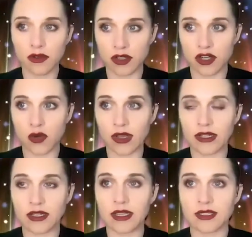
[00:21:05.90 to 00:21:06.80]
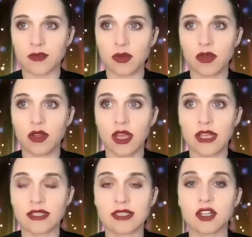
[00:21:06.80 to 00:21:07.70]
you know, it, it's
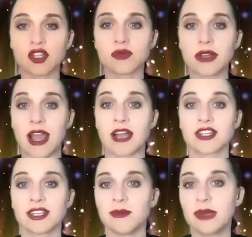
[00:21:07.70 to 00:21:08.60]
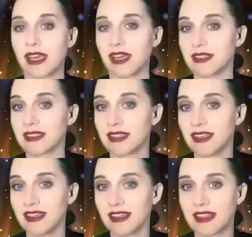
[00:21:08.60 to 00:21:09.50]
it's such a reaction because
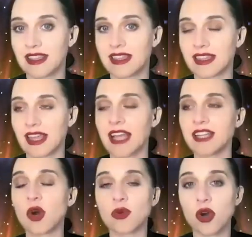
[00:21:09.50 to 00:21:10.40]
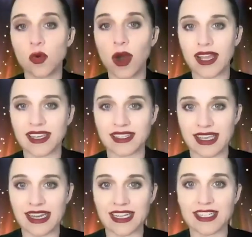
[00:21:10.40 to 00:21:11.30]
I don't know what he's
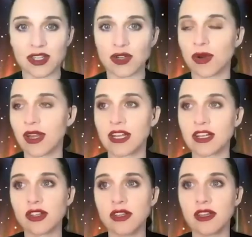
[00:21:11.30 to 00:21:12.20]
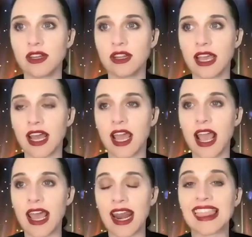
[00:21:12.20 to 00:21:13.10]
gonna do, and I and I
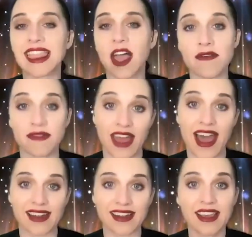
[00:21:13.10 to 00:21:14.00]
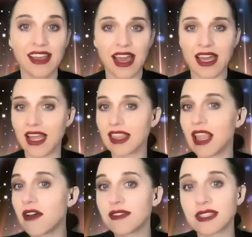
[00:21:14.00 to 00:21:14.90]
and I love that, and I
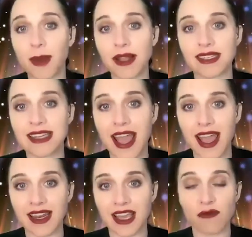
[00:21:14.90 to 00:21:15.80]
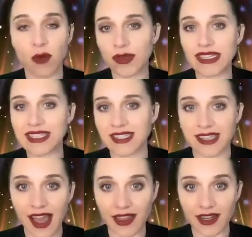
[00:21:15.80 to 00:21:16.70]
love the spontaneity of what we did
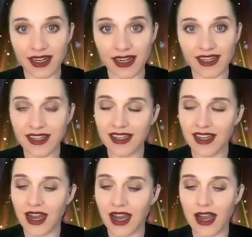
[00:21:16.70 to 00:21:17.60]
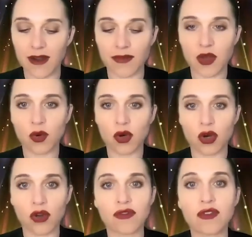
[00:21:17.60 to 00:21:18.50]
together. Um, there
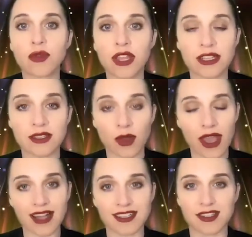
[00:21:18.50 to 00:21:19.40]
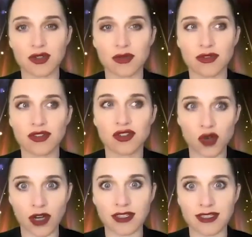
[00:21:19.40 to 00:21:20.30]
were a few things that we had to
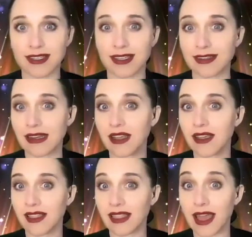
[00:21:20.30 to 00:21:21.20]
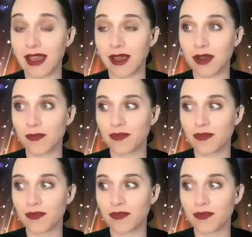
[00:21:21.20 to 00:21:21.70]
construct, as in like